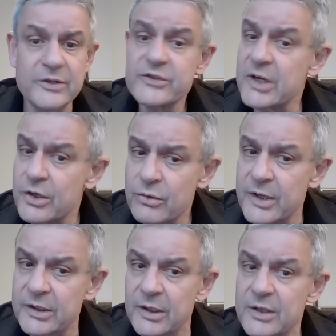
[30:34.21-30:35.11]

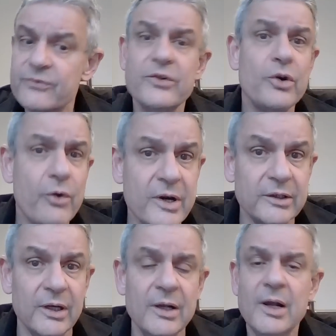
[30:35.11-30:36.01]
insecurity,
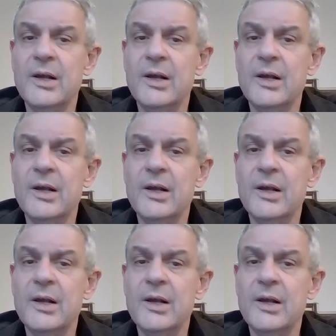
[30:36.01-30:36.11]
inferiority,